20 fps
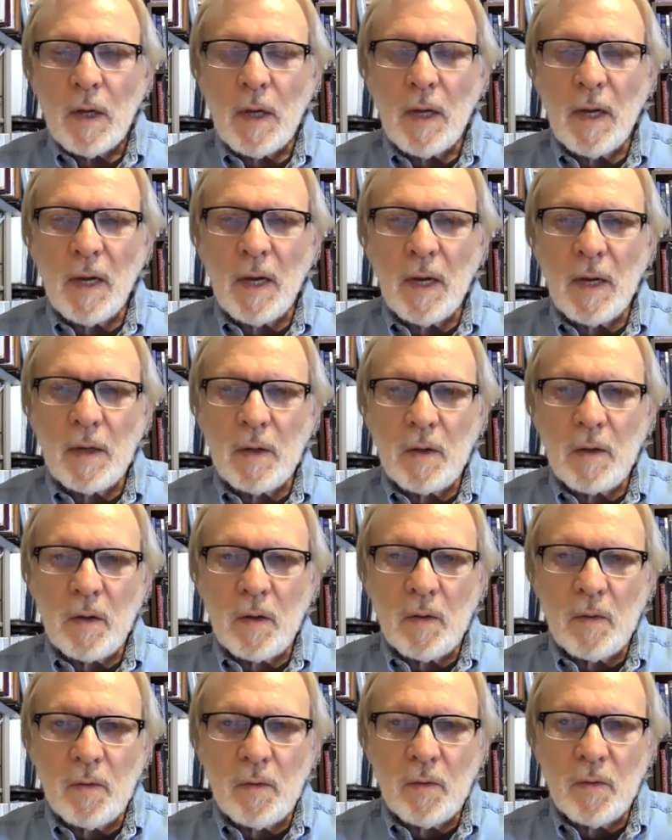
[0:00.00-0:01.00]
And
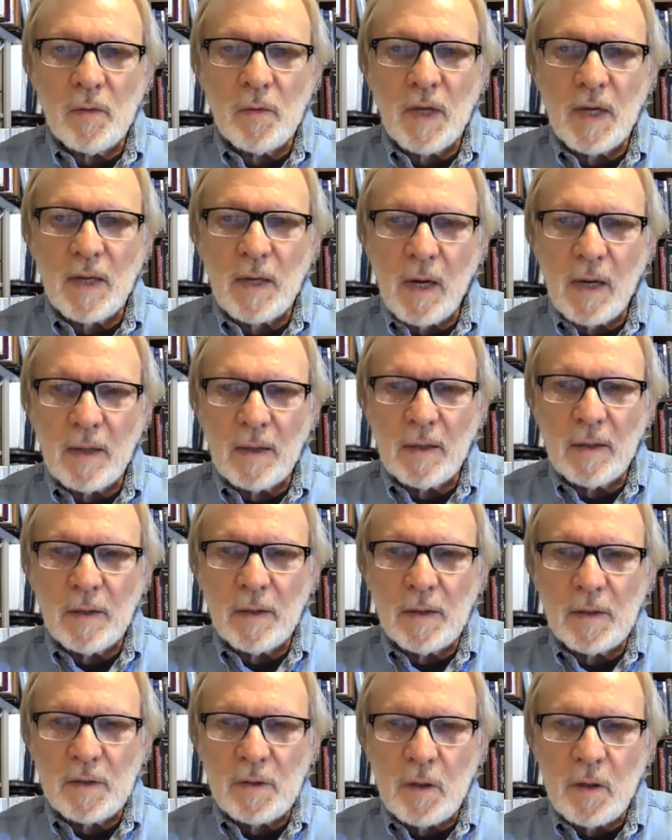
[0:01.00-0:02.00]
they got into
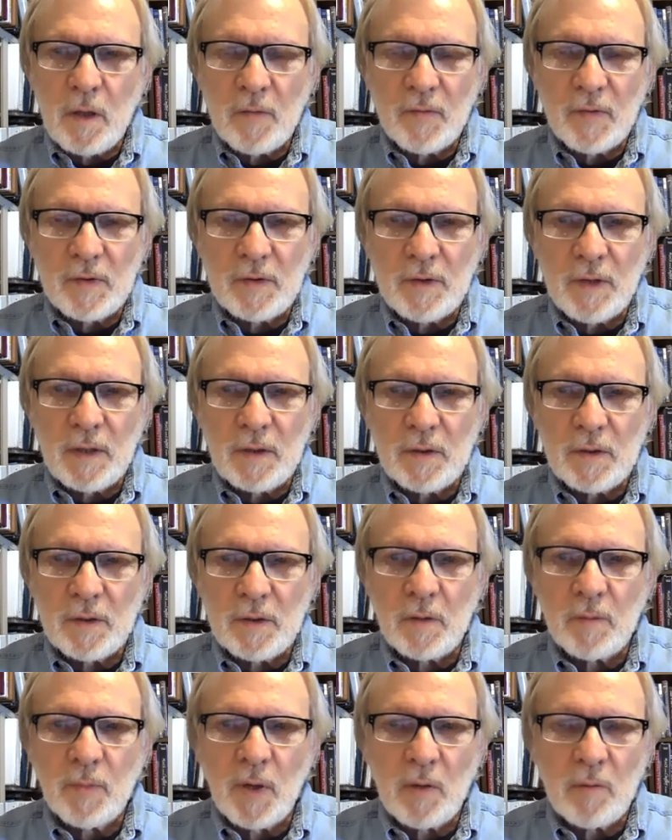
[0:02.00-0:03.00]
this
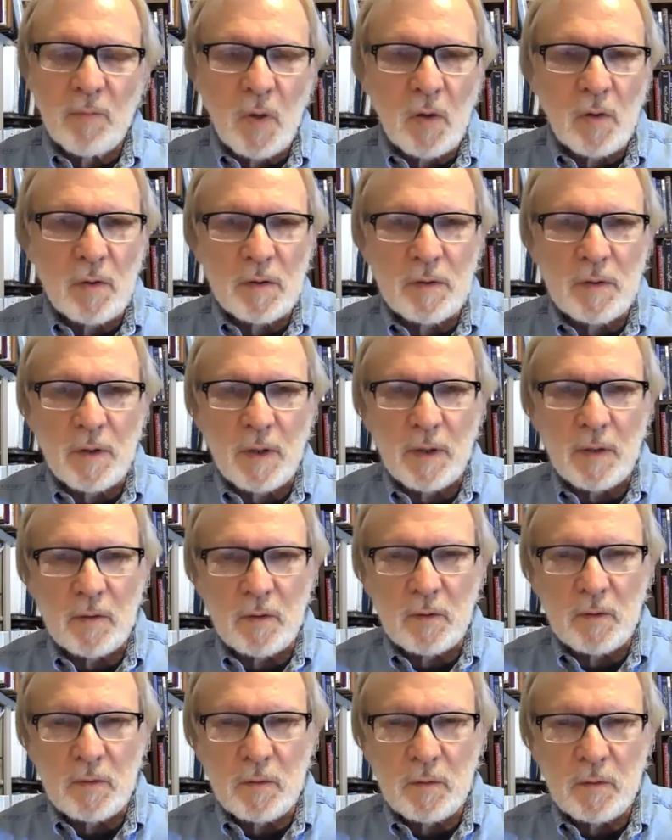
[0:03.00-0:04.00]
conversation about
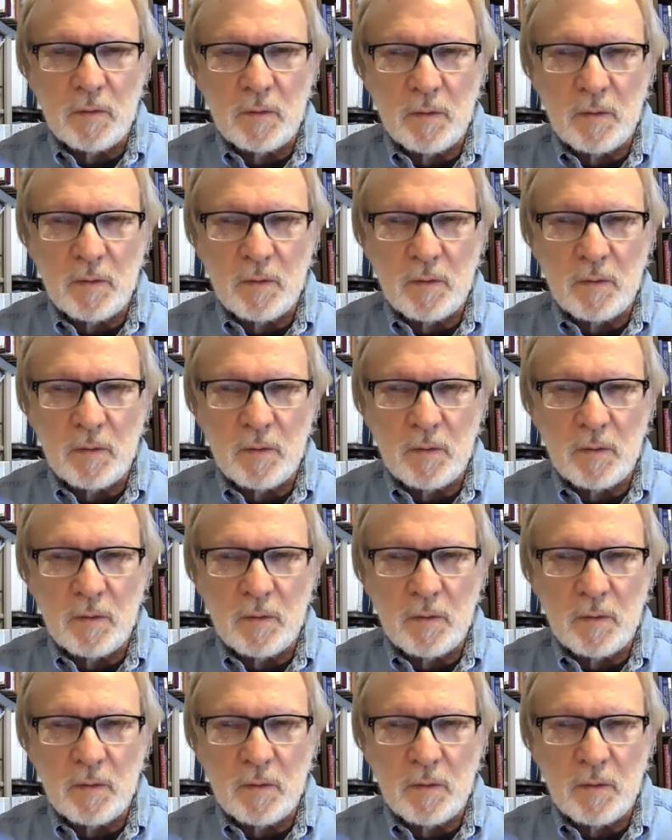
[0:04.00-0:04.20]
motorcycles,